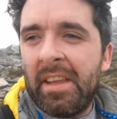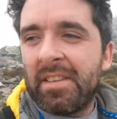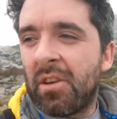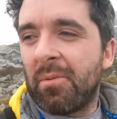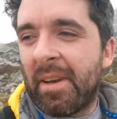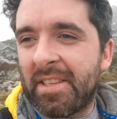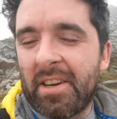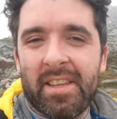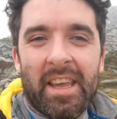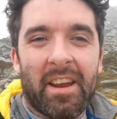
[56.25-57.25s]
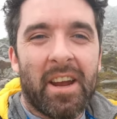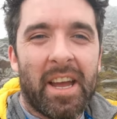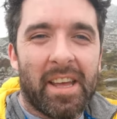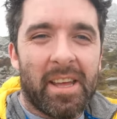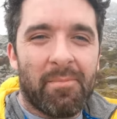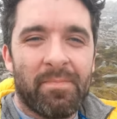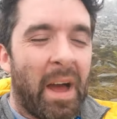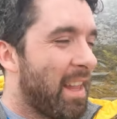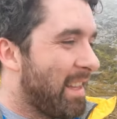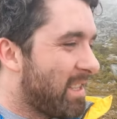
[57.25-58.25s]
it's a good way to start the year.
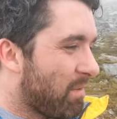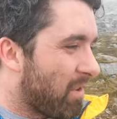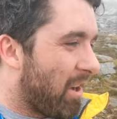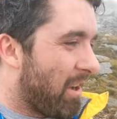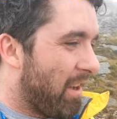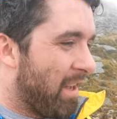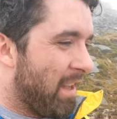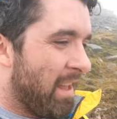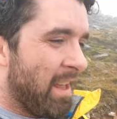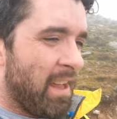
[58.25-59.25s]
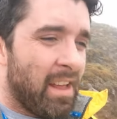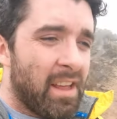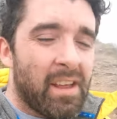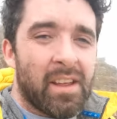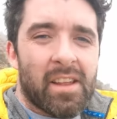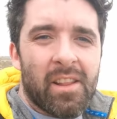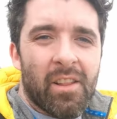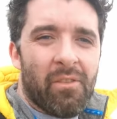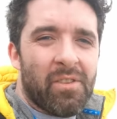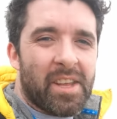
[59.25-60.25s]
At least we've got
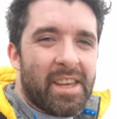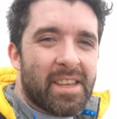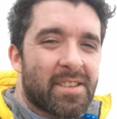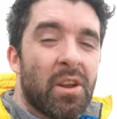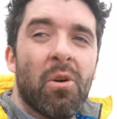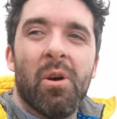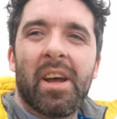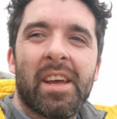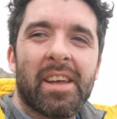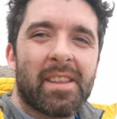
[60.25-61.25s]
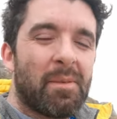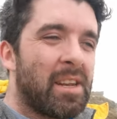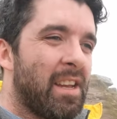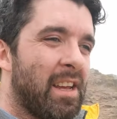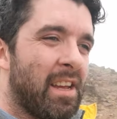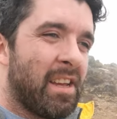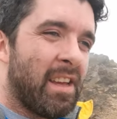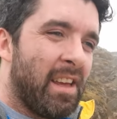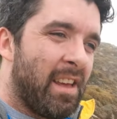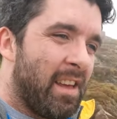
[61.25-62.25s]
lovely snow at the minute.
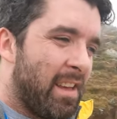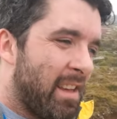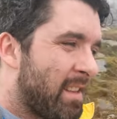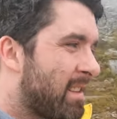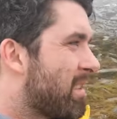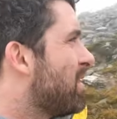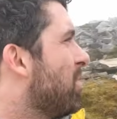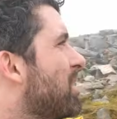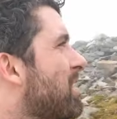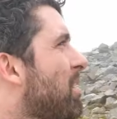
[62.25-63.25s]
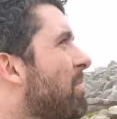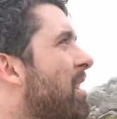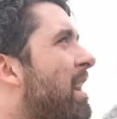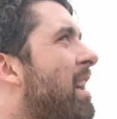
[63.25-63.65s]
The snow is coming in